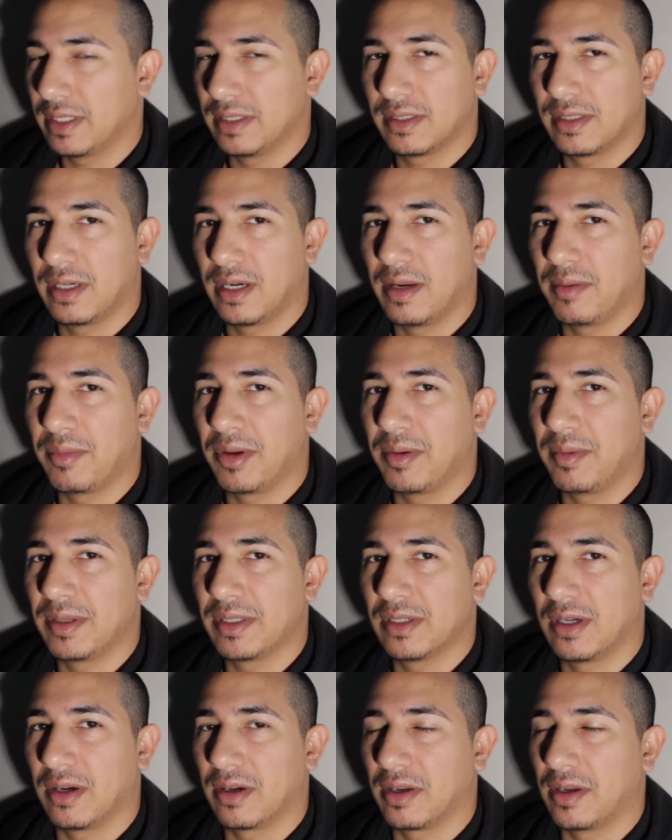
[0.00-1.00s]
and today I'm going to be
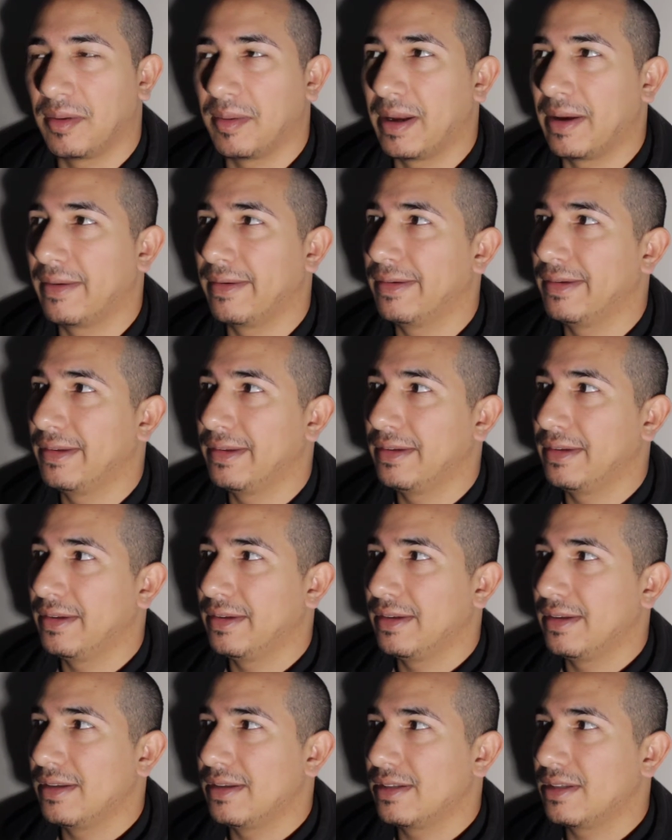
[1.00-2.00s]
talking about
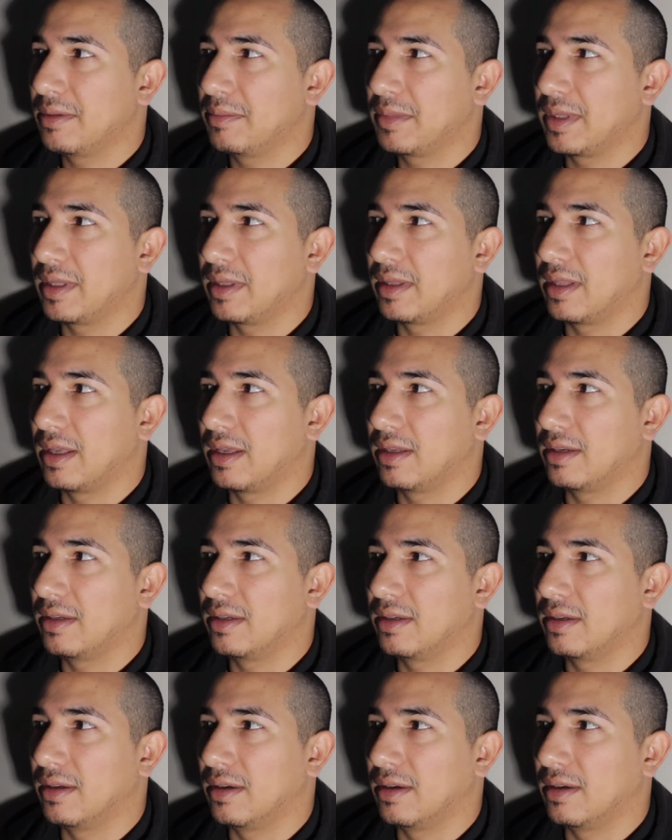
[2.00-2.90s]
something that